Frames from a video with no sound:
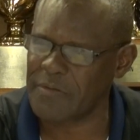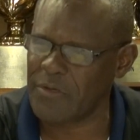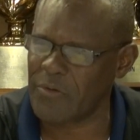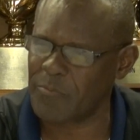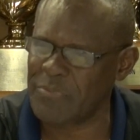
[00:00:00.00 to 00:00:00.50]

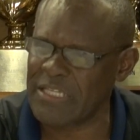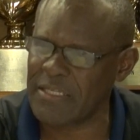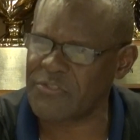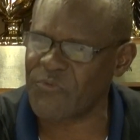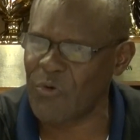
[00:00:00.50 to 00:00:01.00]
They're
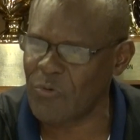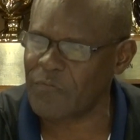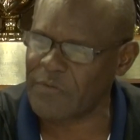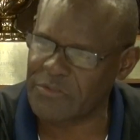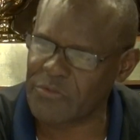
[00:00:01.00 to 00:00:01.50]
big, strong,
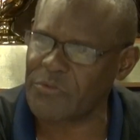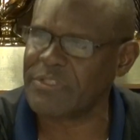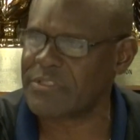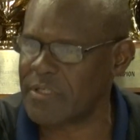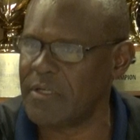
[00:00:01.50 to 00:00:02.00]
physical,
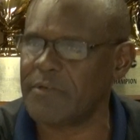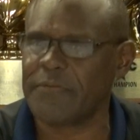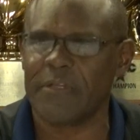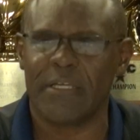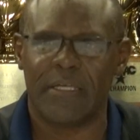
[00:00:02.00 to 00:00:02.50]
and tough.